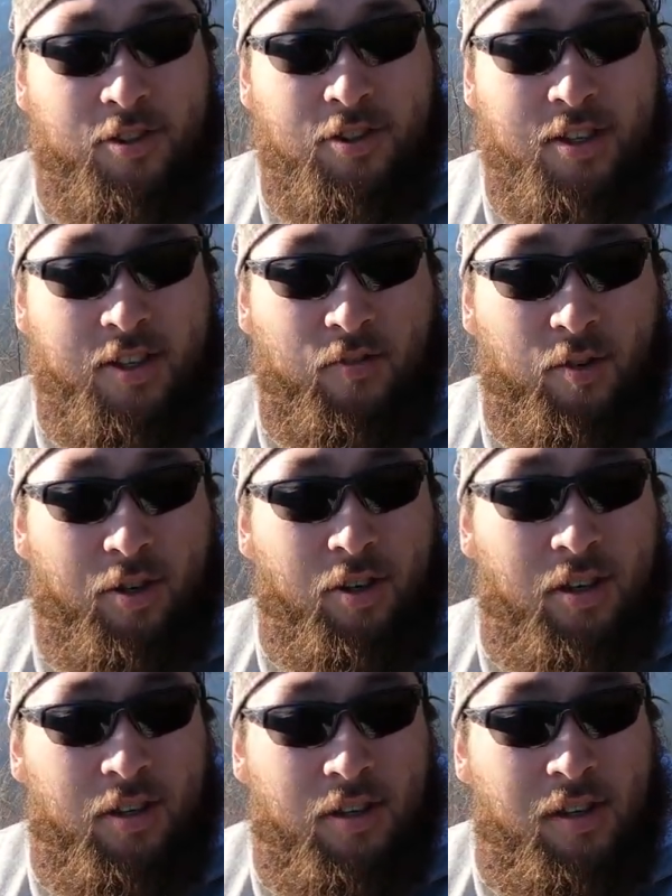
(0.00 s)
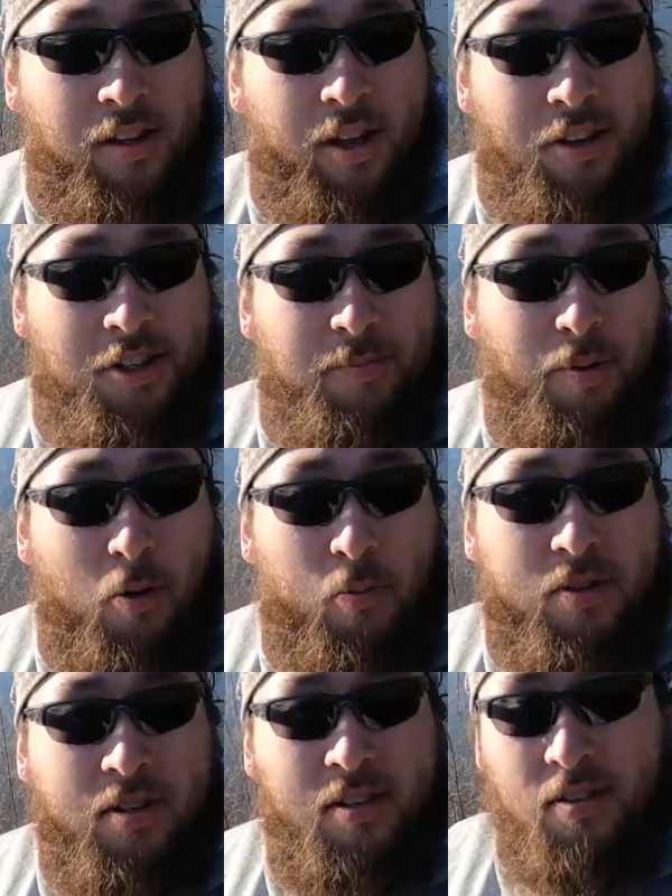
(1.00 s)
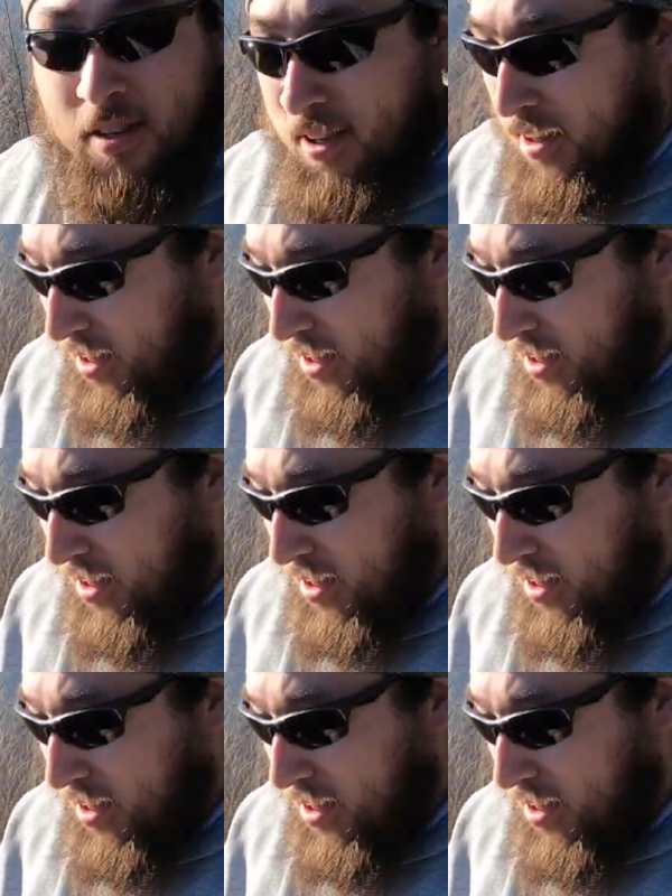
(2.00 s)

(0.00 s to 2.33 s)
just for launching purposes.